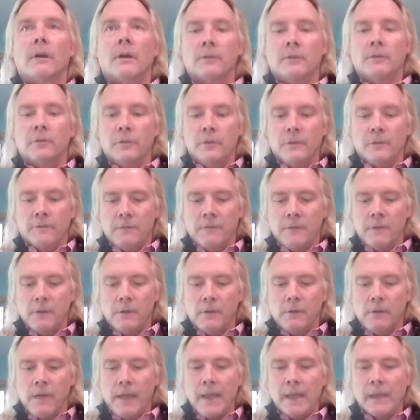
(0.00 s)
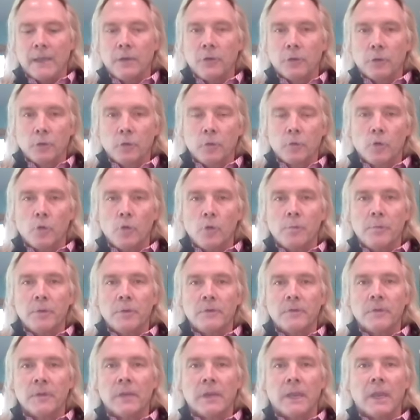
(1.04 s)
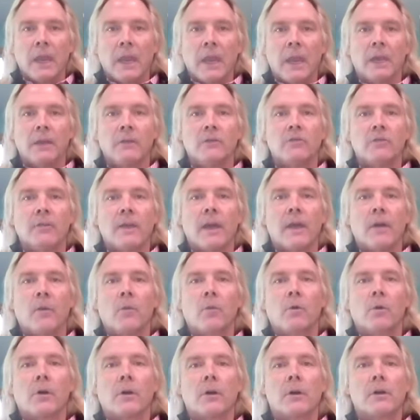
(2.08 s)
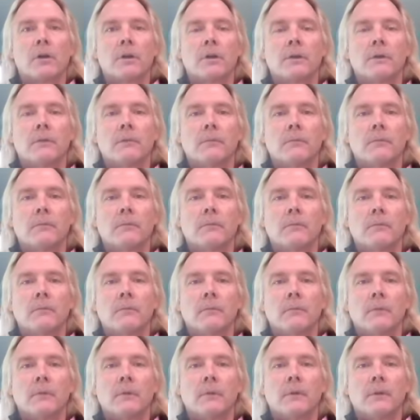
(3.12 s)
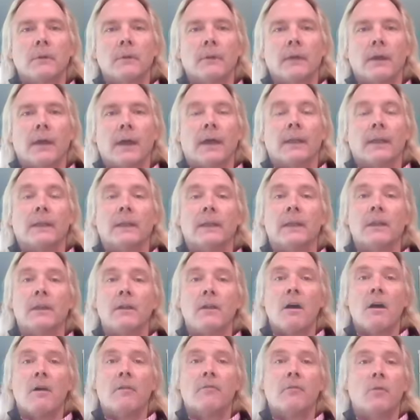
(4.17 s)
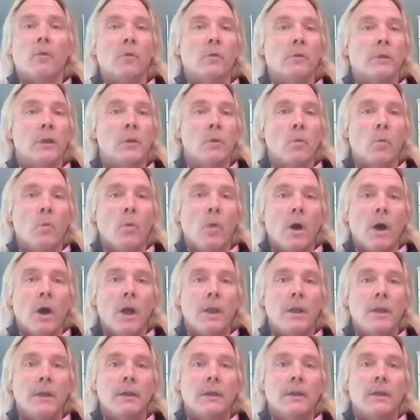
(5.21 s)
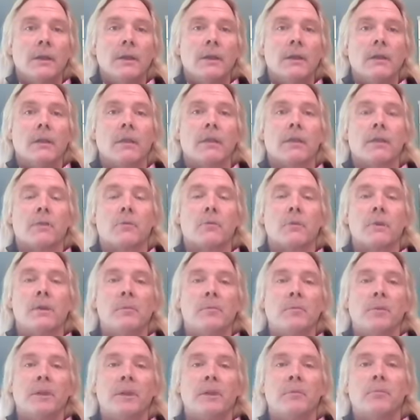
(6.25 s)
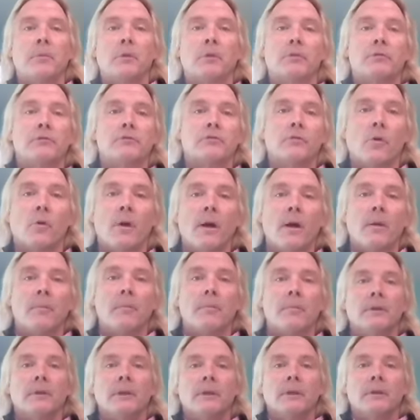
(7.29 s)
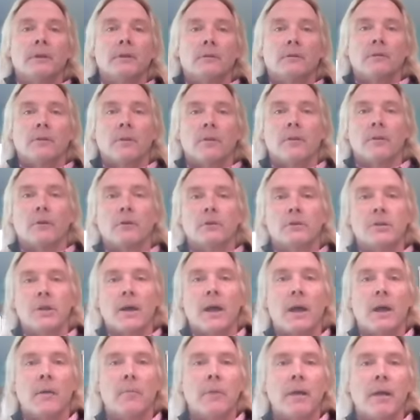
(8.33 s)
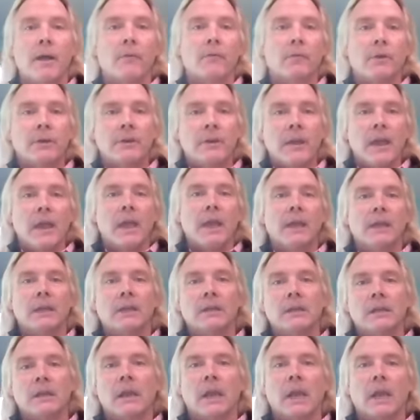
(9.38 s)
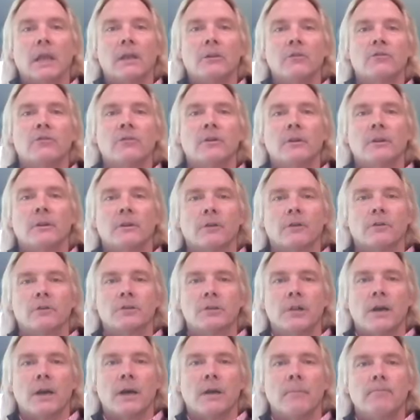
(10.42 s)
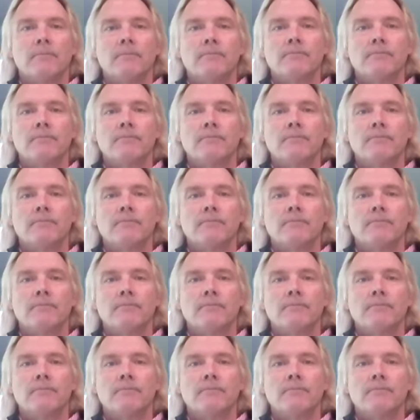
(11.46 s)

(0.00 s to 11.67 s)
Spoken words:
Do you feel like your group is engaged at work? Oddly enough, only 1 in 3 people show up to their job every day engaged in their job.